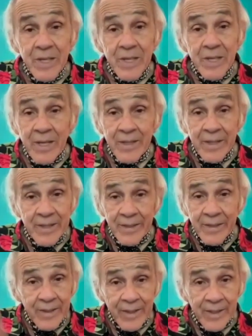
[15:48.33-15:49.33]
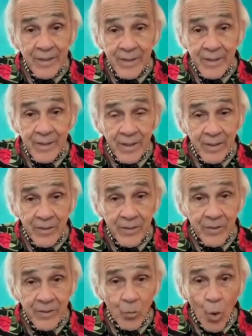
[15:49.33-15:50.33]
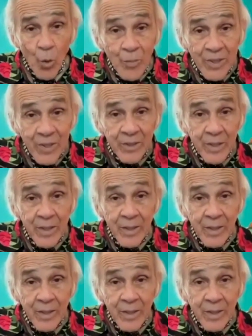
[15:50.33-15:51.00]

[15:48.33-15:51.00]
and in, in, in uh, the Roman,